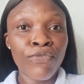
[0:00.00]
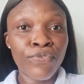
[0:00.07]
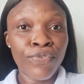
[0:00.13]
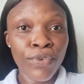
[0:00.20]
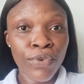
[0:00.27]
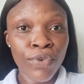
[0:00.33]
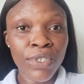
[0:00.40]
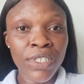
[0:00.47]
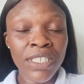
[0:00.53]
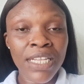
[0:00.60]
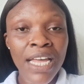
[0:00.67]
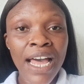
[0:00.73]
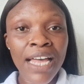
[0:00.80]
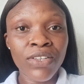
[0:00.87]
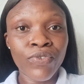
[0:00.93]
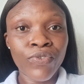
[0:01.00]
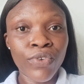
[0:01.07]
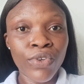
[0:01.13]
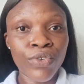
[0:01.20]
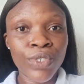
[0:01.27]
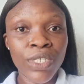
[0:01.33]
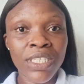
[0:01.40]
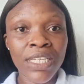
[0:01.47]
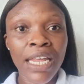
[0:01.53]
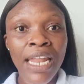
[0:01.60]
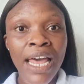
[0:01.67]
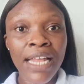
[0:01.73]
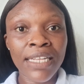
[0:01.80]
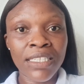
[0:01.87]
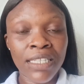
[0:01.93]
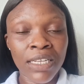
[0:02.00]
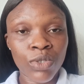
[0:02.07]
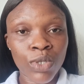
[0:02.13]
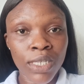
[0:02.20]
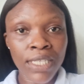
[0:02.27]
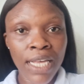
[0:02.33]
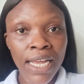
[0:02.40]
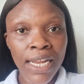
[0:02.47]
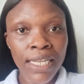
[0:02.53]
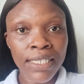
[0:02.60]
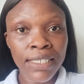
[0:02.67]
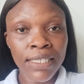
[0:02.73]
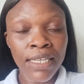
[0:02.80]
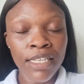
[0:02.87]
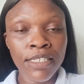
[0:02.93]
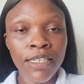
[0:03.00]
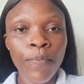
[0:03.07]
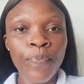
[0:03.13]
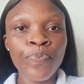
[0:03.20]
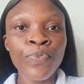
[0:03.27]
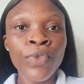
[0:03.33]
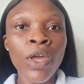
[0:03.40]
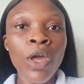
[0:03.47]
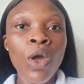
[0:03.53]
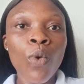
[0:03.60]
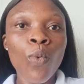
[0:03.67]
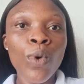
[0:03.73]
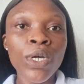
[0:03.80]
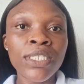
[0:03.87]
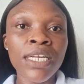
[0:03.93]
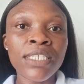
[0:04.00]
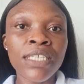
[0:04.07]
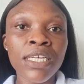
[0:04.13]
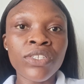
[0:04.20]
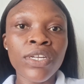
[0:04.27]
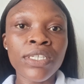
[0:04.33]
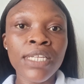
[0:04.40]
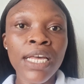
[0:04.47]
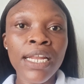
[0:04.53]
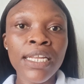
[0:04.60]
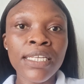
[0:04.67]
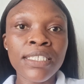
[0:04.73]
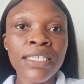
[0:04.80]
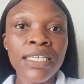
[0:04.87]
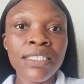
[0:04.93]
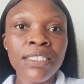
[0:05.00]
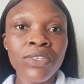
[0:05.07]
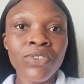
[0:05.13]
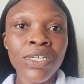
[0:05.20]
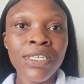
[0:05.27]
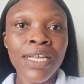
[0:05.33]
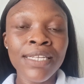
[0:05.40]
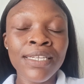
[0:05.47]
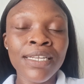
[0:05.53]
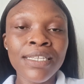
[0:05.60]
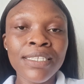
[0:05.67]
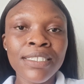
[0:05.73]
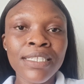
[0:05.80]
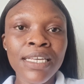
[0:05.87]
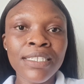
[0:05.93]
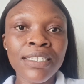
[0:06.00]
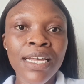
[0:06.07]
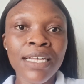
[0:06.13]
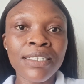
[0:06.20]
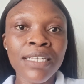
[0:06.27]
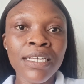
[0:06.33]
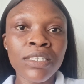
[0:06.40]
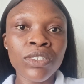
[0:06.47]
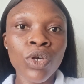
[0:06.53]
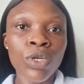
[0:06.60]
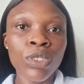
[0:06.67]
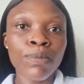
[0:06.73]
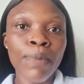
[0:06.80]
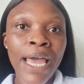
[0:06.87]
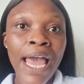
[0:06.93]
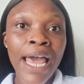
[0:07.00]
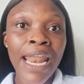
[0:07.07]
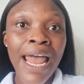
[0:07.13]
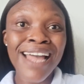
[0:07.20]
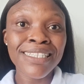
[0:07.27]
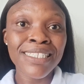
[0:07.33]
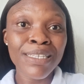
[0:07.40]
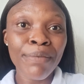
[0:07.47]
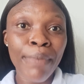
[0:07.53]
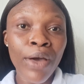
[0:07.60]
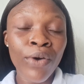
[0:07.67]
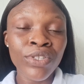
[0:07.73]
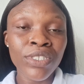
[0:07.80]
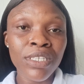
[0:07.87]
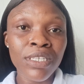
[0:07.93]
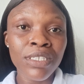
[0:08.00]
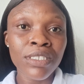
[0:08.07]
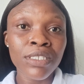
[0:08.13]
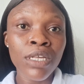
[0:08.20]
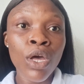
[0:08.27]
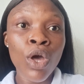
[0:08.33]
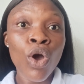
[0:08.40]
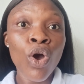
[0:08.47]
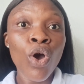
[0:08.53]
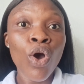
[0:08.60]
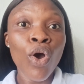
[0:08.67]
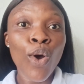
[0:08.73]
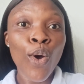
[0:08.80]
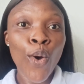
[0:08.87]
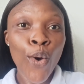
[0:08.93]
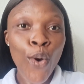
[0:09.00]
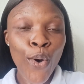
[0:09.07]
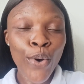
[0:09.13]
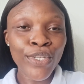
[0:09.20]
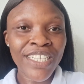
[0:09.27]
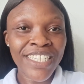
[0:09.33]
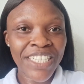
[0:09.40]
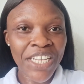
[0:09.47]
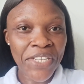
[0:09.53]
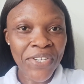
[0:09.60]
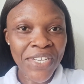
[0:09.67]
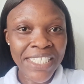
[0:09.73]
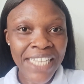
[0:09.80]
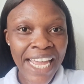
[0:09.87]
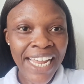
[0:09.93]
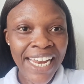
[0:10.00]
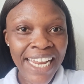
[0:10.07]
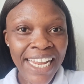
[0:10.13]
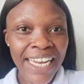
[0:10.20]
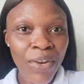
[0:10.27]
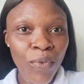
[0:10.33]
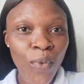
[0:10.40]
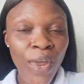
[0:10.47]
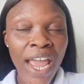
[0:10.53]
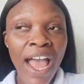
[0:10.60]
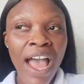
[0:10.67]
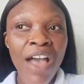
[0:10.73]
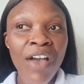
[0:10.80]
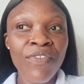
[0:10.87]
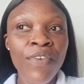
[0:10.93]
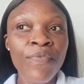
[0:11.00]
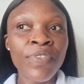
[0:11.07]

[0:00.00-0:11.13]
fluorosis, and had tetracycline stains. What are tetracycline stains? Tetracycline stains are stains caused by an antibiotic called tetracycline. We have